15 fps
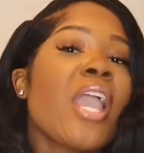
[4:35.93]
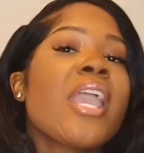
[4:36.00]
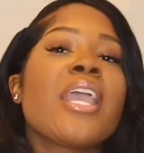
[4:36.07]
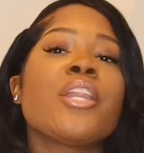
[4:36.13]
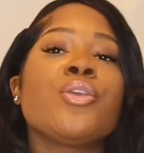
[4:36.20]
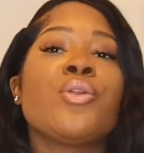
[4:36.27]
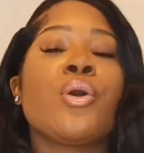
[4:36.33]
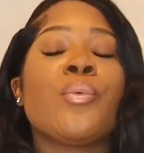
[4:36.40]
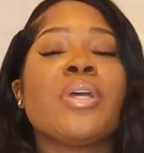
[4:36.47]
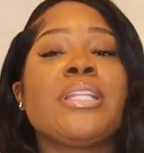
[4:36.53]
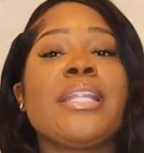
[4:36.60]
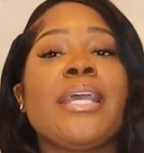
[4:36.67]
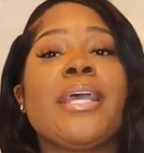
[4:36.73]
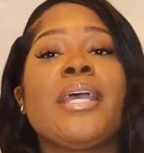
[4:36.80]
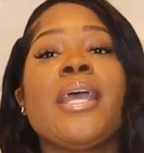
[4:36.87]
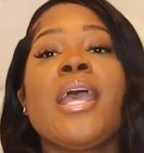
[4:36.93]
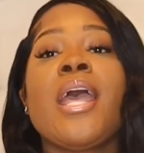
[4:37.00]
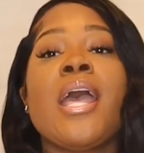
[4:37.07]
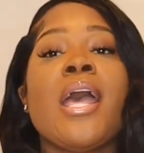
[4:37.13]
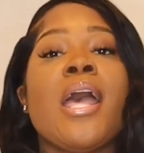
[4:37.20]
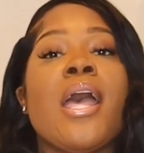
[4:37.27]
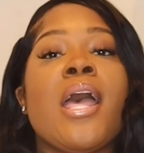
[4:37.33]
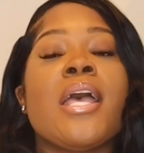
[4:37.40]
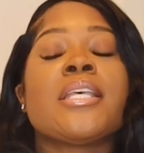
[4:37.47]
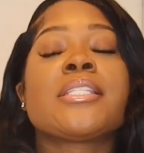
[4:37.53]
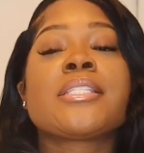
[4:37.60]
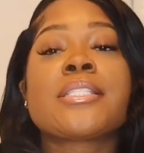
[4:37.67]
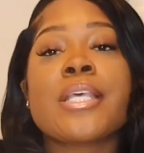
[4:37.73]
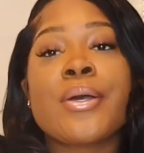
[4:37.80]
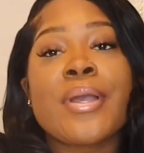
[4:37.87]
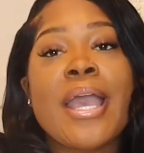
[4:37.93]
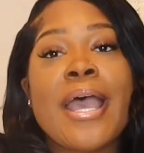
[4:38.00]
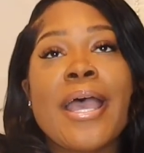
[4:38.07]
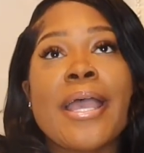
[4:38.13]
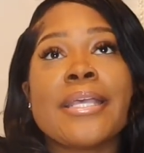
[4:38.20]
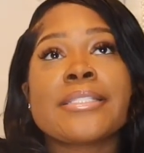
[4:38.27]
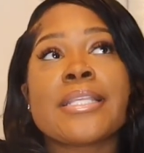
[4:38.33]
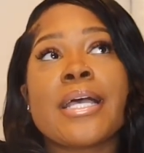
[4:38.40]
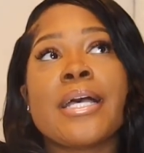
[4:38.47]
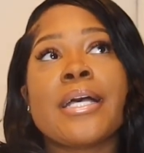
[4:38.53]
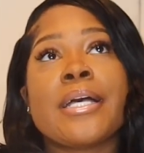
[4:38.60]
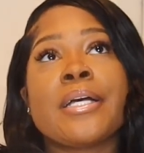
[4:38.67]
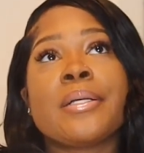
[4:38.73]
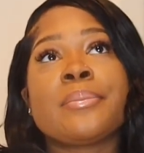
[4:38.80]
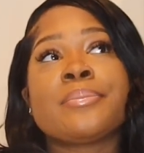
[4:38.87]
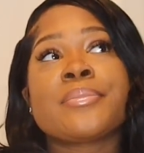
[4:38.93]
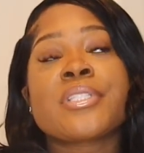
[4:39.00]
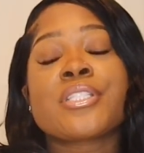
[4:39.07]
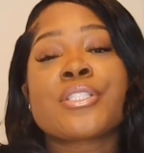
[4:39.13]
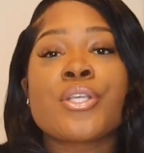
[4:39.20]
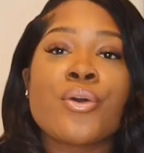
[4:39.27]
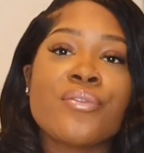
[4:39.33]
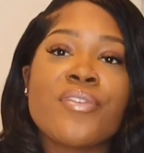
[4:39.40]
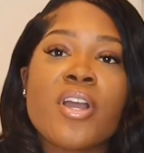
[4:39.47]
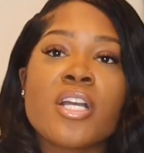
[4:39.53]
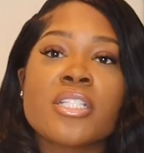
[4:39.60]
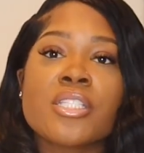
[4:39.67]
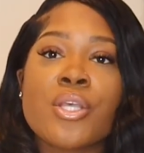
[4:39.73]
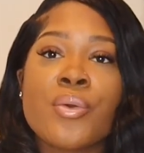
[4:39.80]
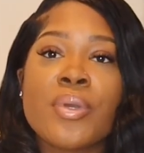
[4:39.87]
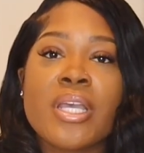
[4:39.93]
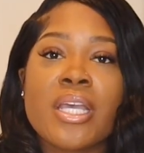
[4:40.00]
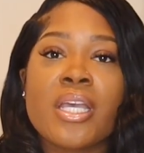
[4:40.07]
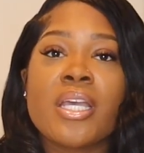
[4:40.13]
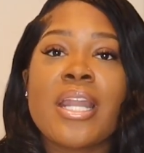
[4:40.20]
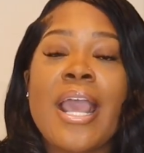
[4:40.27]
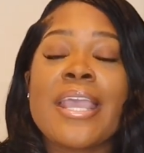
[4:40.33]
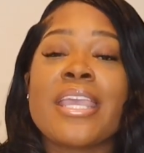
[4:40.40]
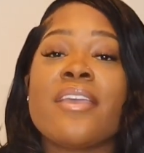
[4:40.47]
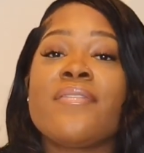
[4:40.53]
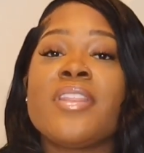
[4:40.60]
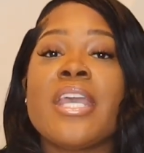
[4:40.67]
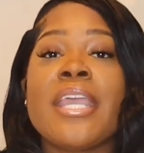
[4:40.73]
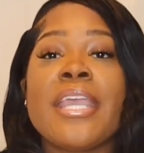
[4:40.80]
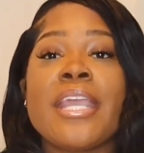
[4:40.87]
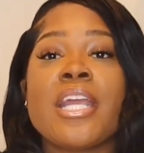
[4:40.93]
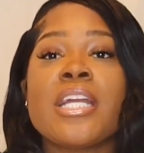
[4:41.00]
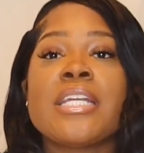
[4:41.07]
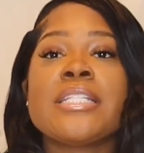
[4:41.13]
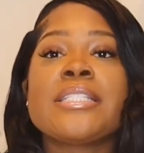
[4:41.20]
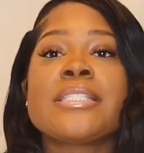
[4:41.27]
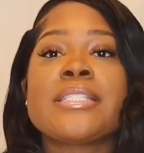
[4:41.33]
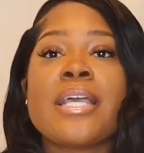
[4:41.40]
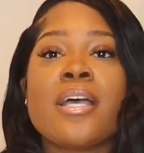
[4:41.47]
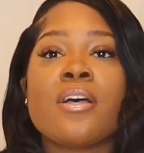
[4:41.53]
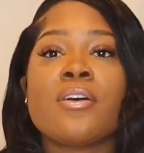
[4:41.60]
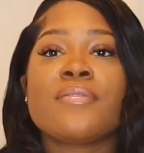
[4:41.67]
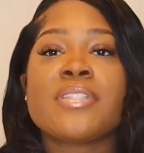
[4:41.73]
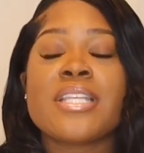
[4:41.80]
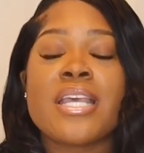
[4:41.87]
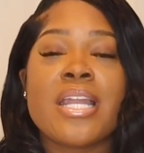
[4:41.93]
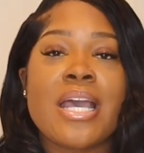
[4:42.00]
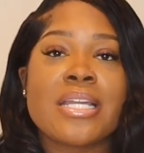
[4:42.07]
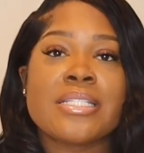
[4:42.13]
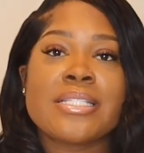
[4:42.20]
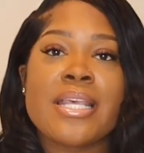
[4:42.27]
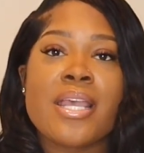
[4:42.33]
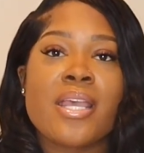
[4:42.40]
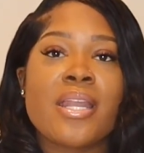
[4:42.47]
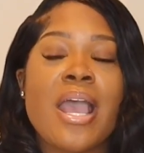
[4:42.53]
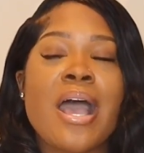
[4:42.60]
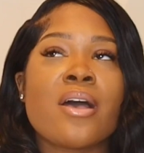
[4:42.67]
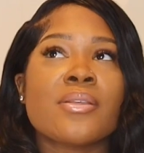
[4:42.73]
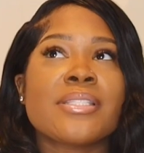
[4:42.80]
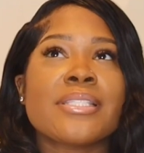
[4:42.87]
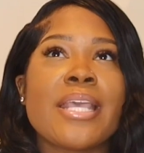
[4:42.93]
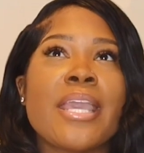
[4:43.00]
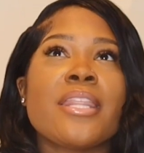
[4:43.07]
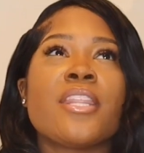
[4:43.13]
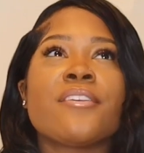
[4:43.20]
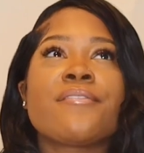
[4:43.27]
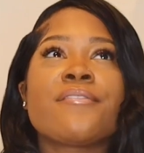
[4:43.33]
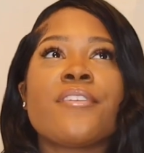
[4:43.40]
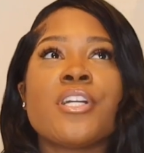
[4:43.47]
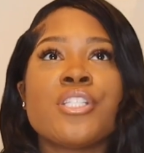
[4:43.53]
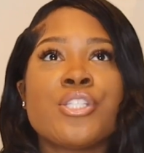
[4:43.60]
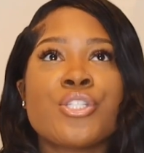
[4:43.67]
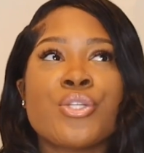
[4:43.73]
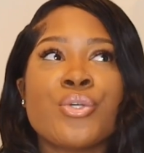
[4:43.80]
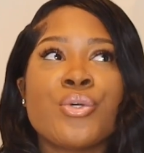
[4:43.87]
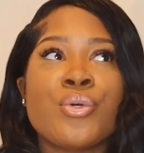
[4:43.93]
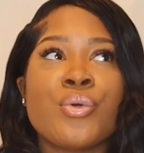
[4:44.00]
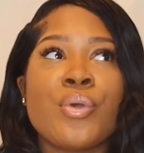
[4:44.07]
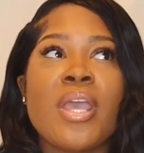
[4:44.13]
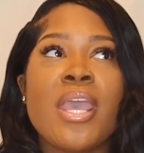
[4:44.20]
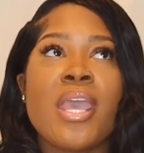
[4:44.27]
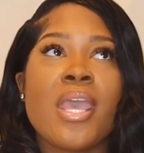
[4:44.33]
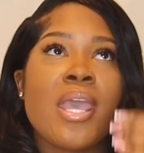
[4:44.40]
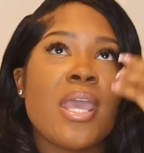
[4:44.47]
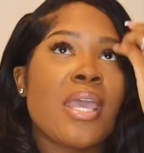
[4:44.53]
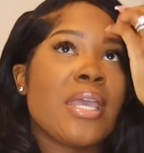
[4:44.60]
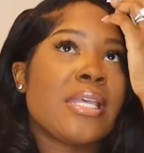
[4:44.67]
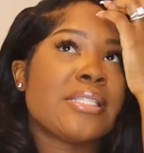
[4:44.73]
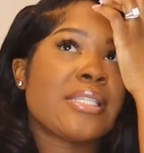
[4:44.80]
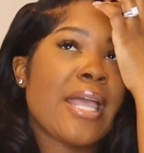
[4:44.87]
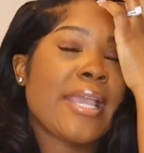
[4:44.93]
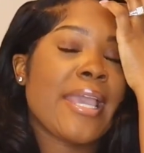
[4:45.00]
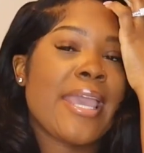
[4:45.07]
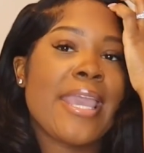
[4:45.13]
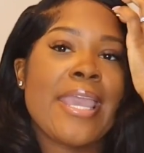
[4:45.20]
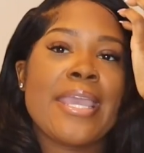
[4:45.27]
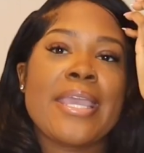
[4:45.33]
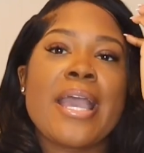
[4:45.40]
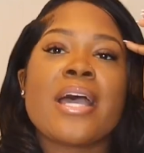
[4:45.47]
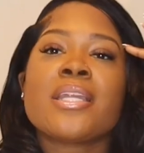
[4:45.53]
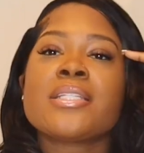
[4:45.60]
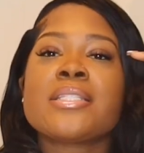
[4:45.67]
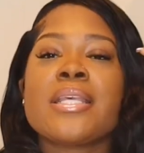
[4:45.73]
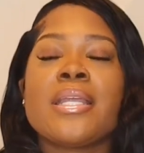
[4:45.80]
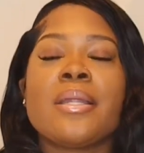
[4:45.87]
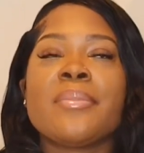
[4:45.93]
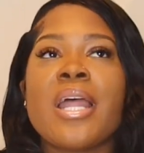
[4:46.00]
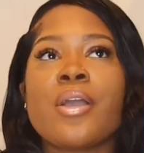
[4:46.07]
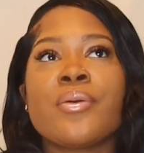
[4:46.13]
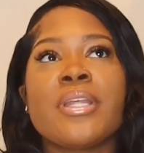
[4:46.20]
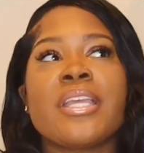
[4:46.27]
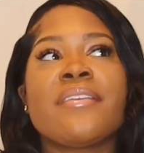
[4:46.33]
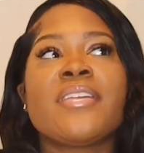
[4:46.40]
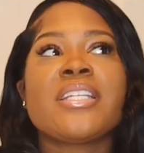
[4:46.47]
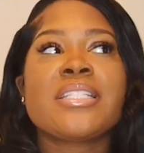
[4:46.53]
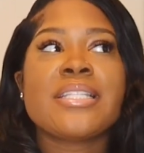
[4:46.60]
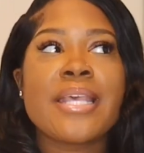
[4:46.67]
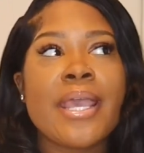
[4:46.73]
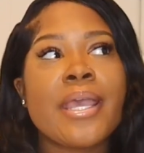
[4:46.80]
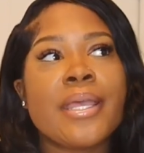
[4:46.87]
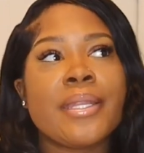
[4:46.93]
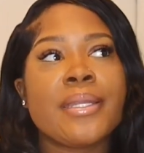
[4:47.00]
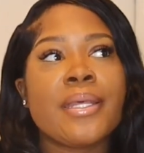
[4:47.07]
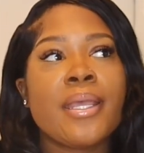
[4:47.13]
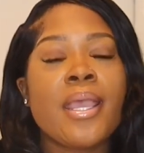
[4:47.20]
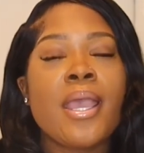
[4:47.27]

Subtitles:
you don't want that. So guys, so far so good. I give the hair itself 10 out of 10. I'll say the frontal is like an 8 out of 10. I'm not going to give it a 10